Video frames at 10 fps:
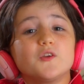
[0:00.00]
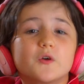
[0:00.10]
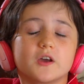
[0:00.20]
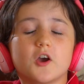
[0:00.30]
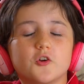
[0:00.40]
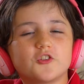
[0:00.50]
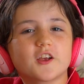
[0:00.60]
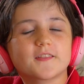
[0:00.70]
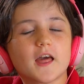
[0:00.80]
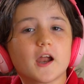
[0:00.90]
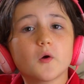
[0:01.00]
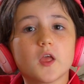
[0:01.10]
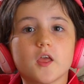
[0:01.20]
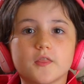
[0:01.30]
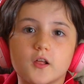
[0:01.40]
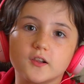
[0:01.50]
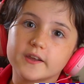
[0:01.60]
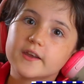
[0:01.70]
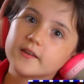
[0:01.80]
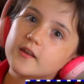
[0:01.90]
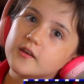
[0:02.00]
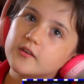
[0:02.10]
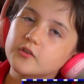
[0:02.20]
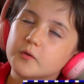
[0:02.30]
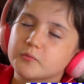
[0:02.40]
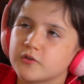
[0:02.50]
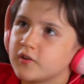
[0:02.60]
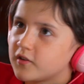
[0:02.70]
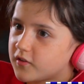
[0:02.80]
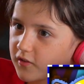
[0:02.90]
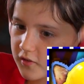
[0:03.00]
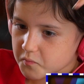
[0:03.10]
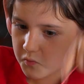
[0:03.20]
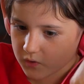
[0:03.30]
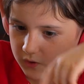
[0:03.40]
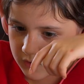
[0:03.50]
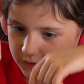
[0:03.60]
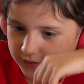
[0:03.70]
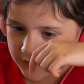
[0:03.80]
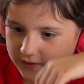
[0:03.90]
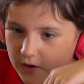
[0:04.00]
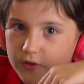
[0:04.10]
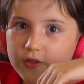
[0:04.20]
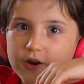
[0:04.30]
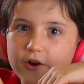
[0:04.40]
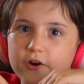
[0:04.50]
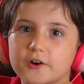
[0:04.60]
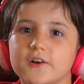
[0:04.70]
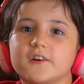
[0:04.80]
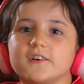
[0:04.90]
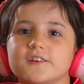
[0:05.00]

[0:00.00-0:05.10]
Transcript: You can go check that out in the link in the description, somewhere, I think down there.